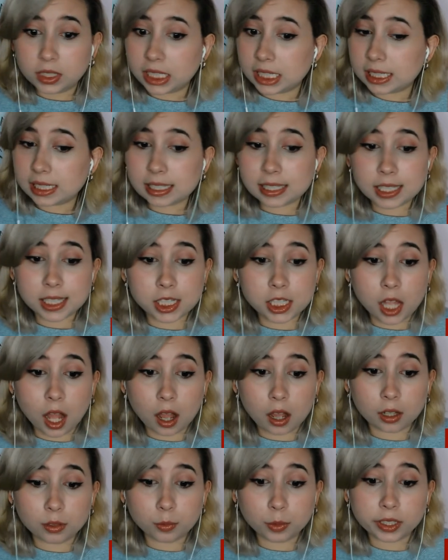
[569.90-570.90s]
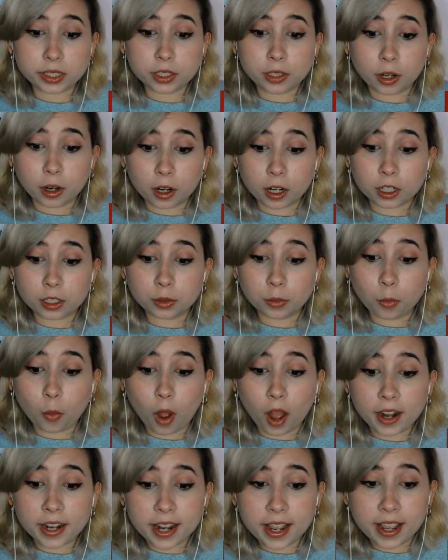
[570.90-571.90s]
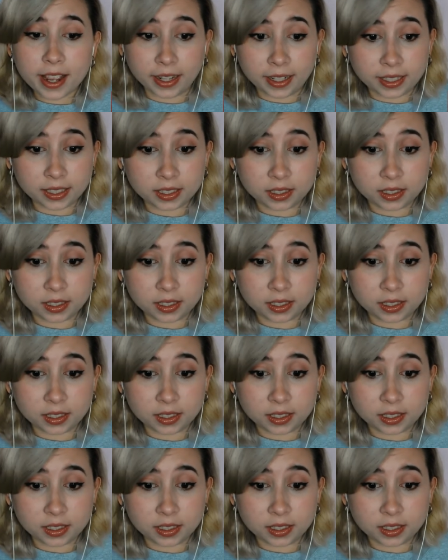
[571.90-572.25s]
This is not what Carl wanted!